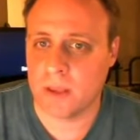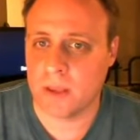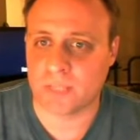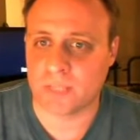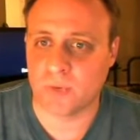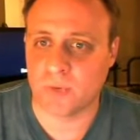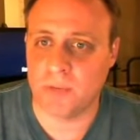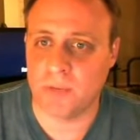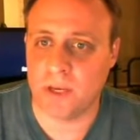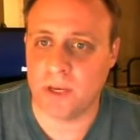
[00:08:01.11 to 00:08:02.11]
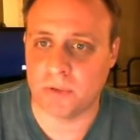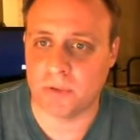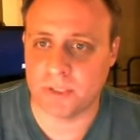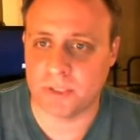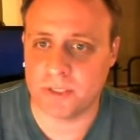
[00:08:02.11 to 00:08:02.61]
As Wikipedia
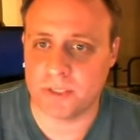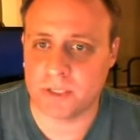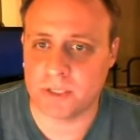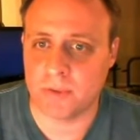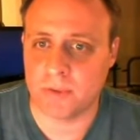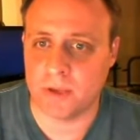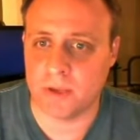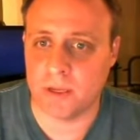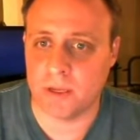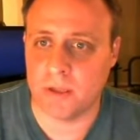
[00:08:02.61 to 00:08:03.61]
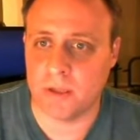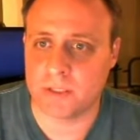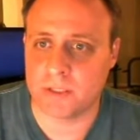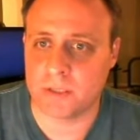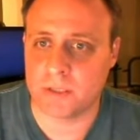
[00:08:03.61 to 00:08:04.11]
puts it, some of
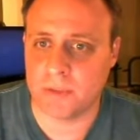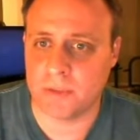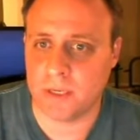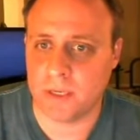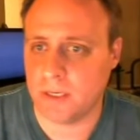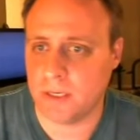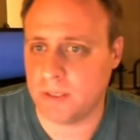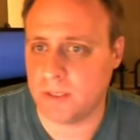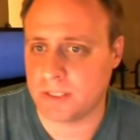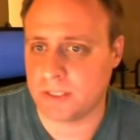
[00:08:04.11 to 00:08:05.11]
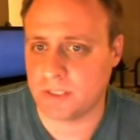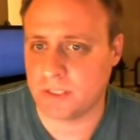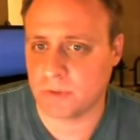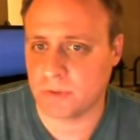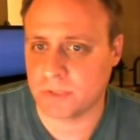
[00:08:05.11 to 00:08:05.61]
the Dead Sea
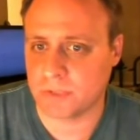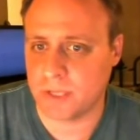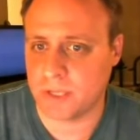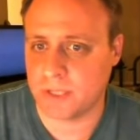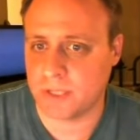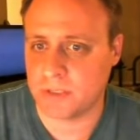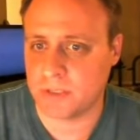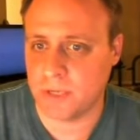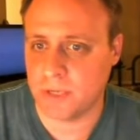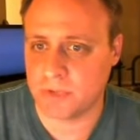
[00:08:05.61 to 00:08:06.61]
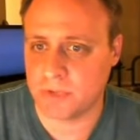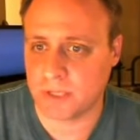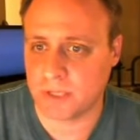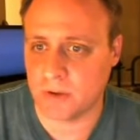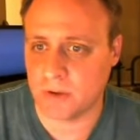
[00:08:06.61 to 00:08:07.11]
Scrolls attest to Hebrew
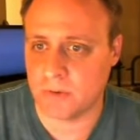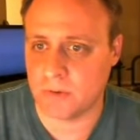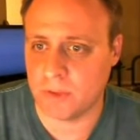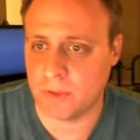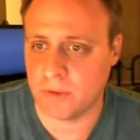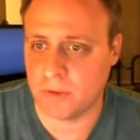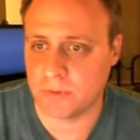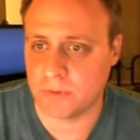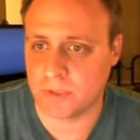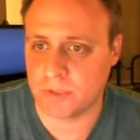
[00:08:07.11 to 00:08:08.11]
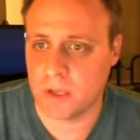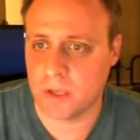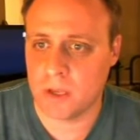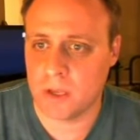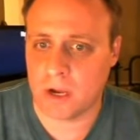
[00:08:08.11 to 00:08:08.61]
texts other than those
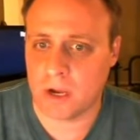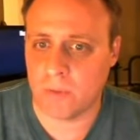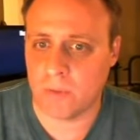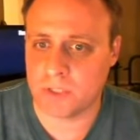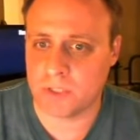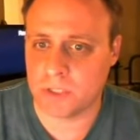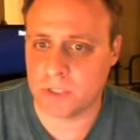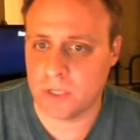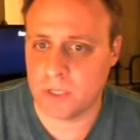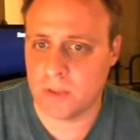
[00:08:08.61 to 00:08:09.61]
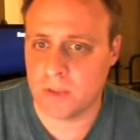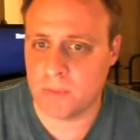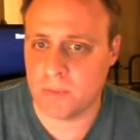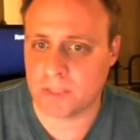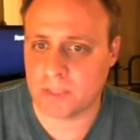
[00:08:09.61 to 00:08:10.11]
on which
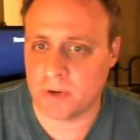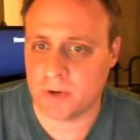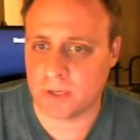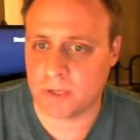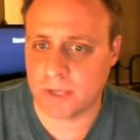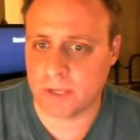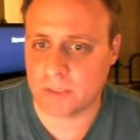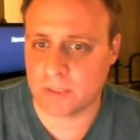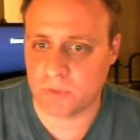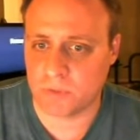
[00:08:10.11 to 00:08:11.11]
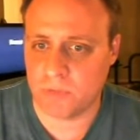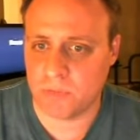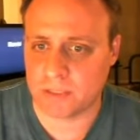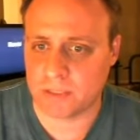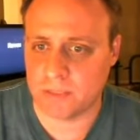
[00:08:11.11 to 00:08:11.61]
the Masoretic text was
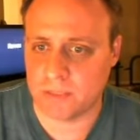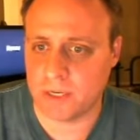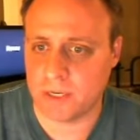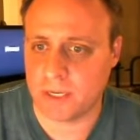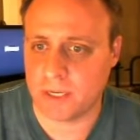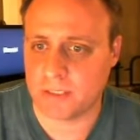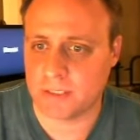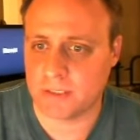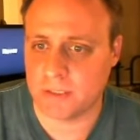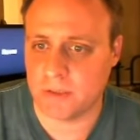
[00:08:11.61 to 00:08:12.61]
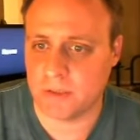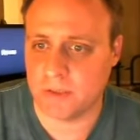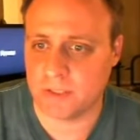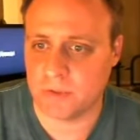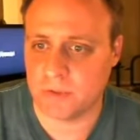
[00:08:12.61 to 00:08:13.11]
based. In many cases,
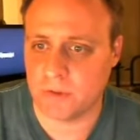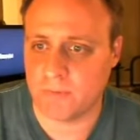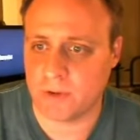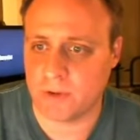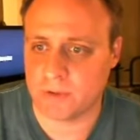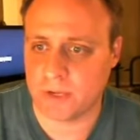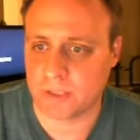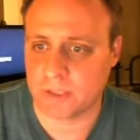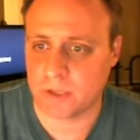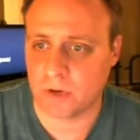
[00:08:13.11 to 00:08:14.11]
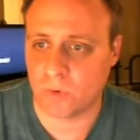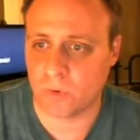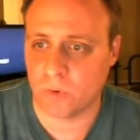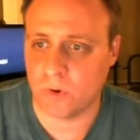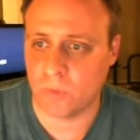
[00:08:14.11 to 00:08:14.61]
these newly found texts
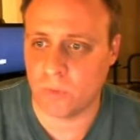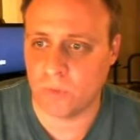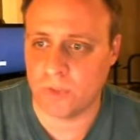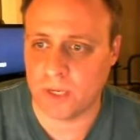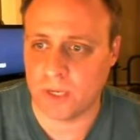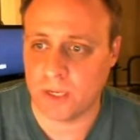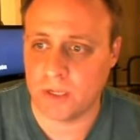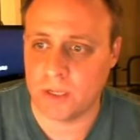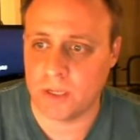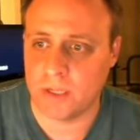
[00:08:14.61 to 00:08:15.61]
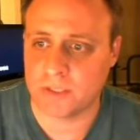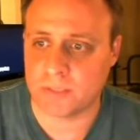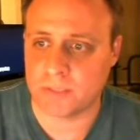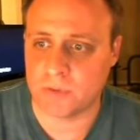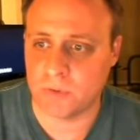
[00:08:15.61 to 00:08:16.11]
accord with the
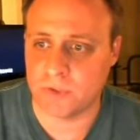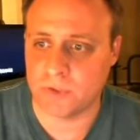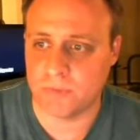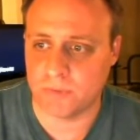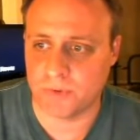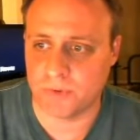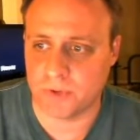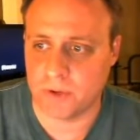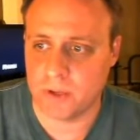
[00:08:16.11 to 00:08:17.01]
Septuagint version.